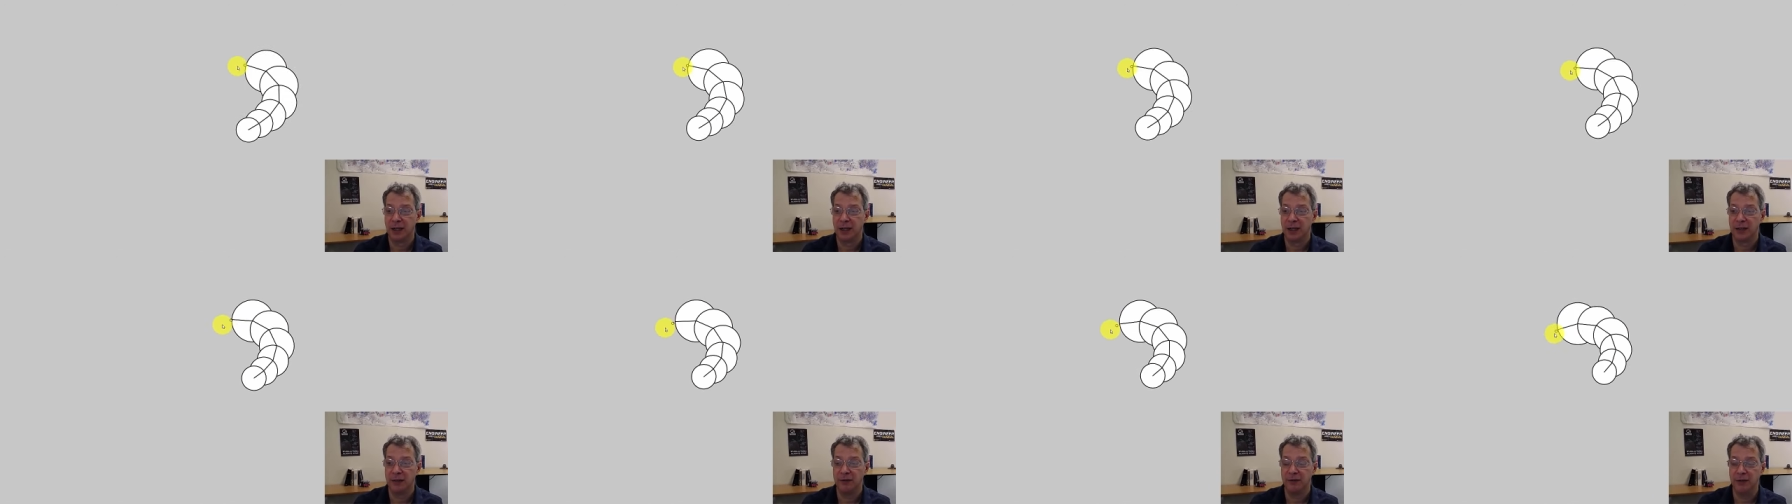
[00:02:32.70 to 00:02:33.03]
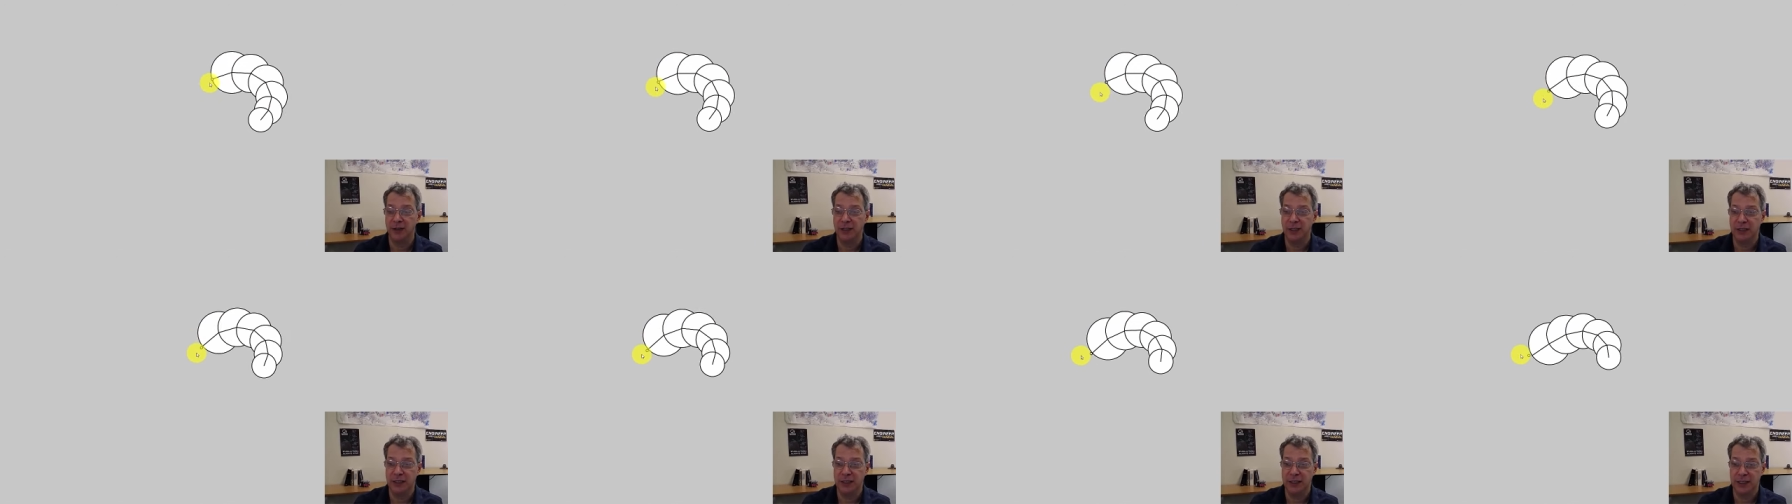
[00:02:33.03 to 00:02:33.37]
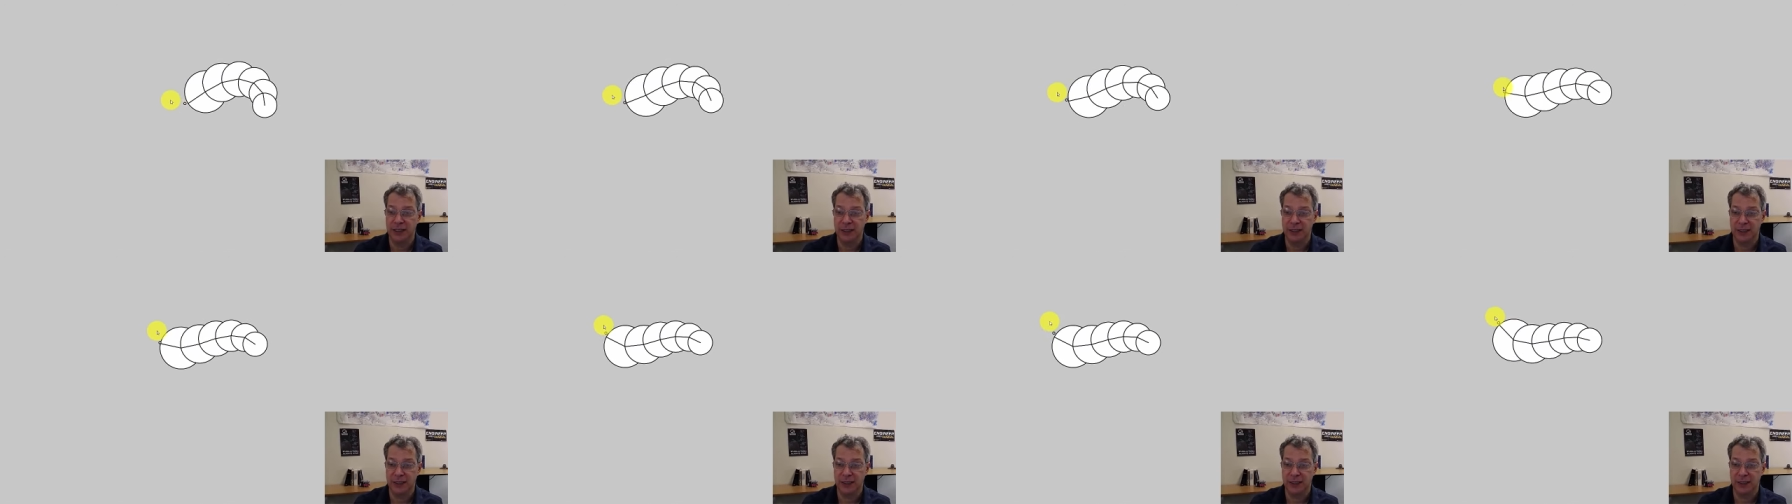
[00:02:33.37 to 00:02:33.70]
the
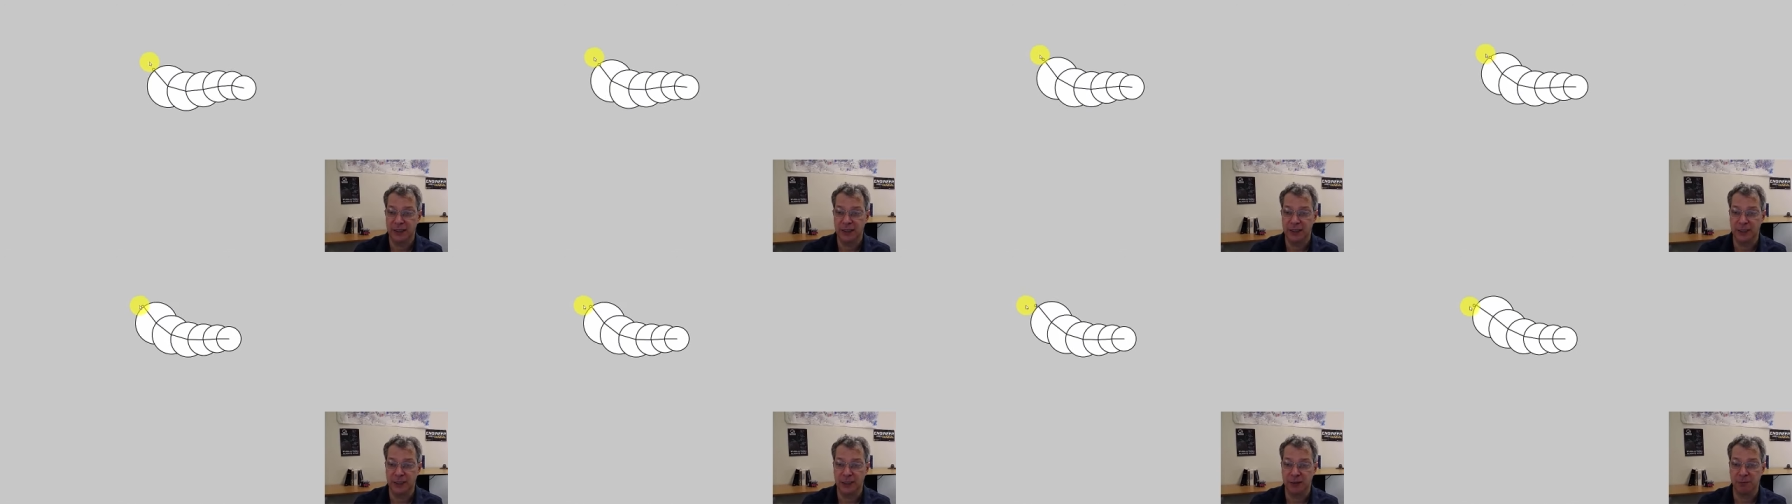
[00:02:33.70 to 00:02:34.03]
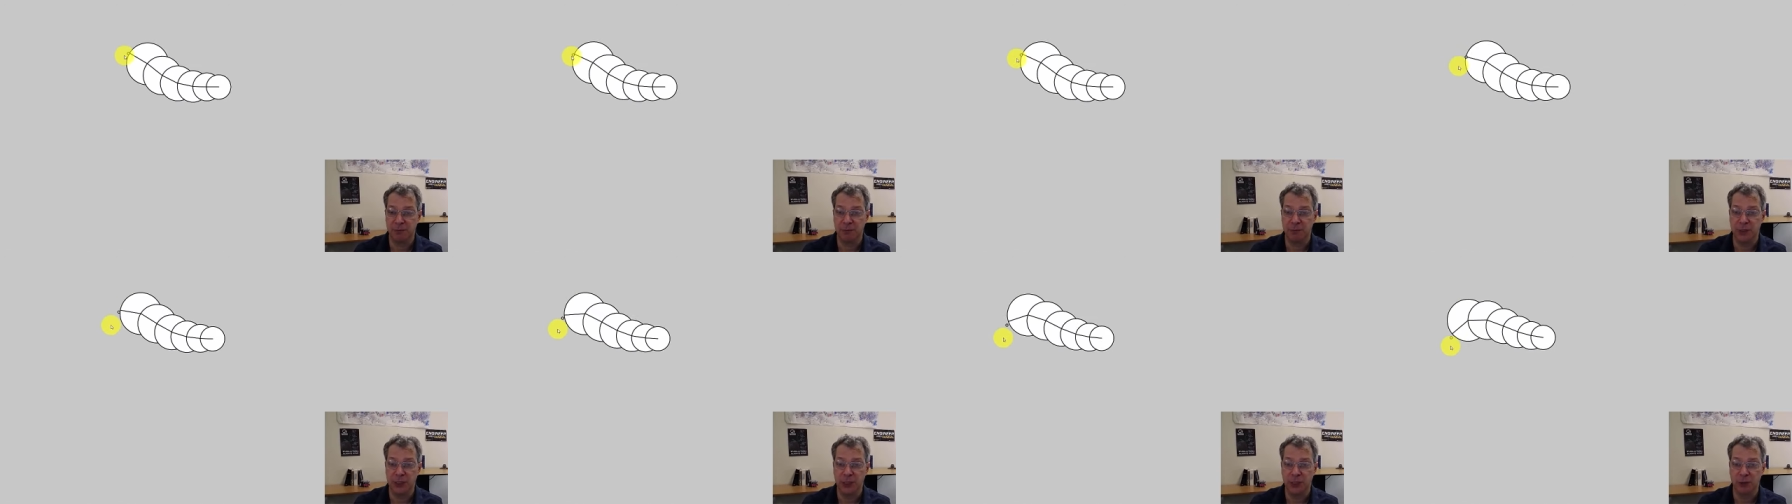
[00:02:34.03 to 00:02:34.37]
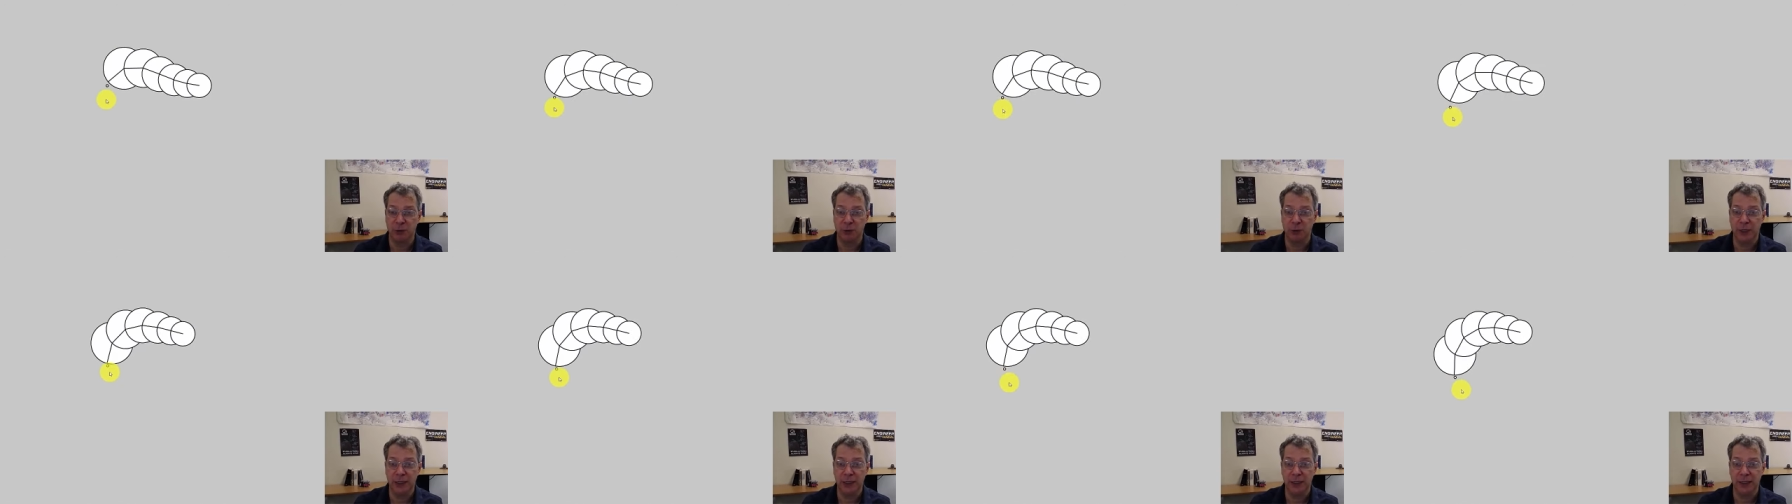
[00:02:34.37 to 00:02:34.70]
distance
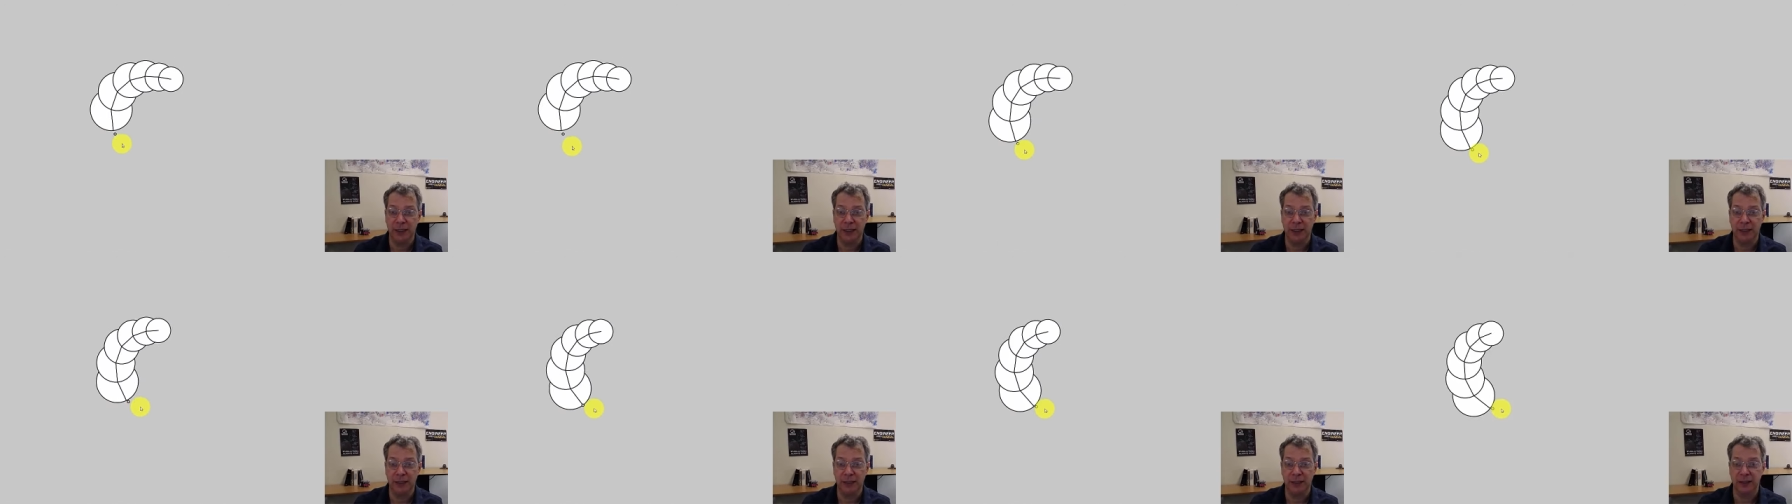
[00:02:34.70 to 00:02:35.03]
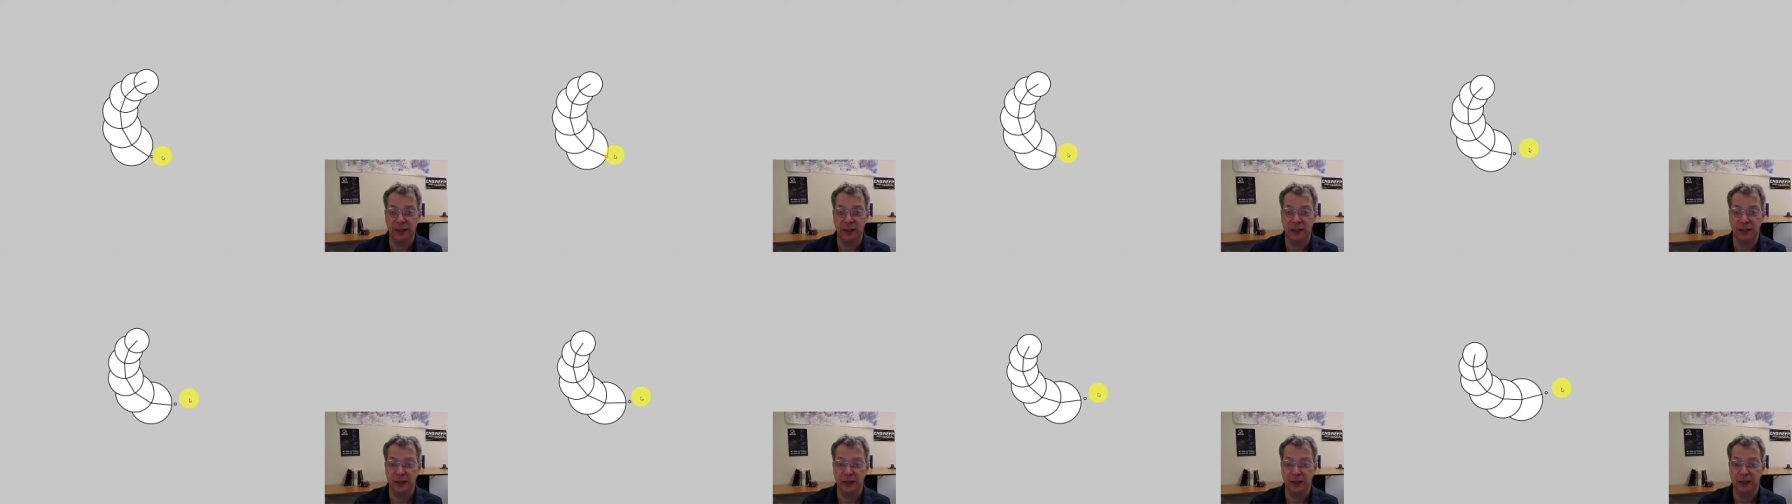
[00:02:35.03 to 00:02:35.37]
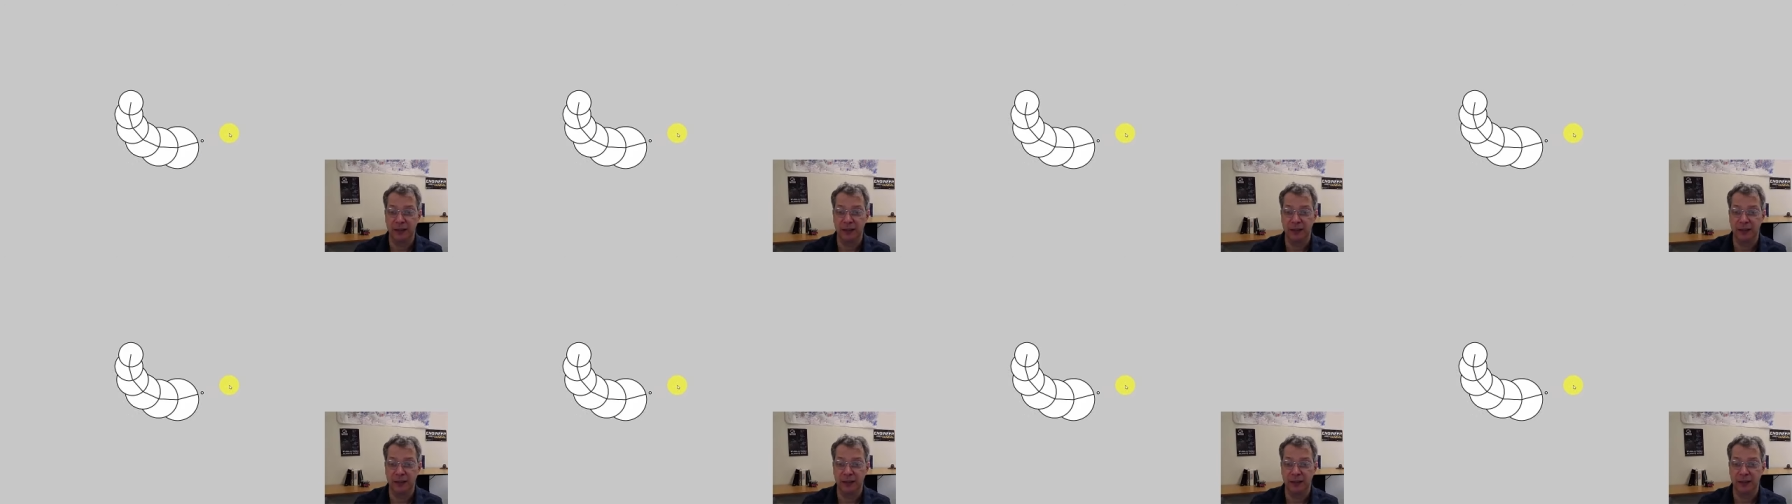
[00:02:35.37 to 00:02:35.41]
between